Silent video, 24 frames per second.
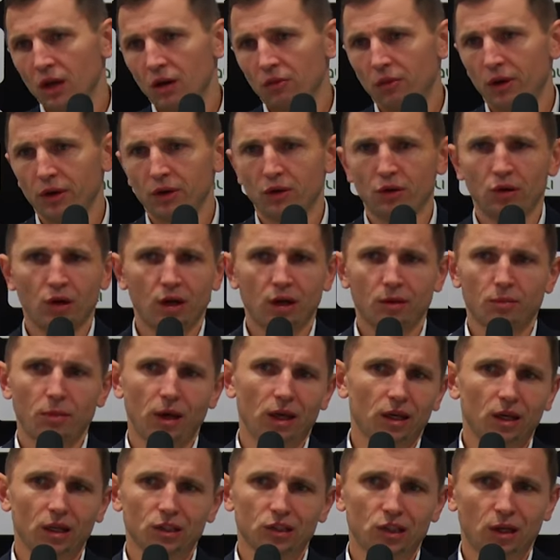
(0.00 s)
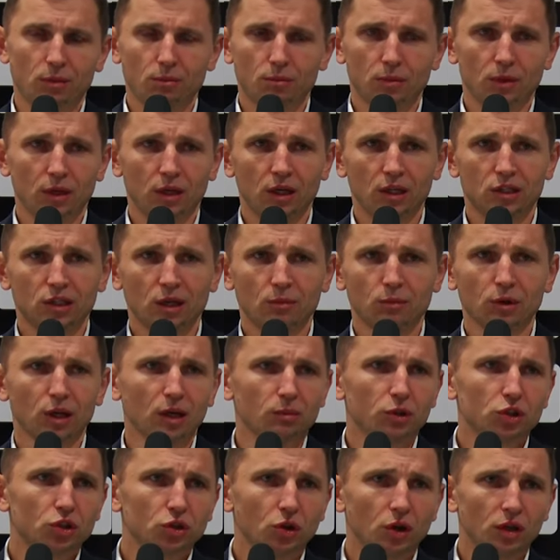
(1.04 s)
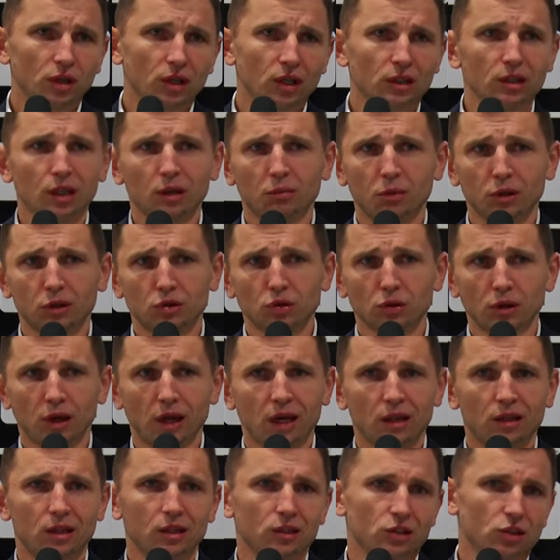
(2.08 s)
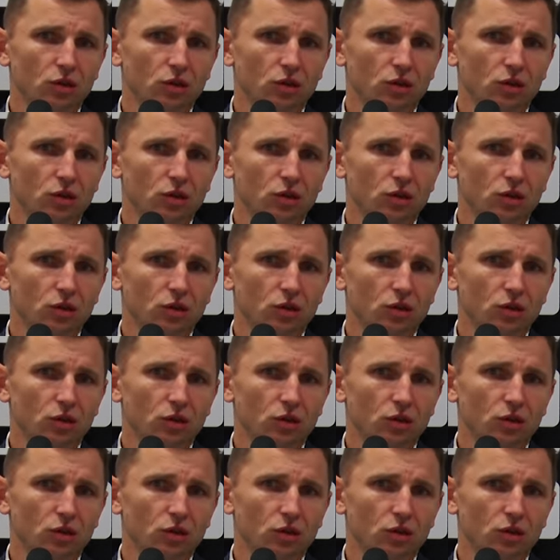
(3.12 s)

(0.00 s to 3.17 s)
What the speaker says: When you are making some little bit shortcut, a little bit too late,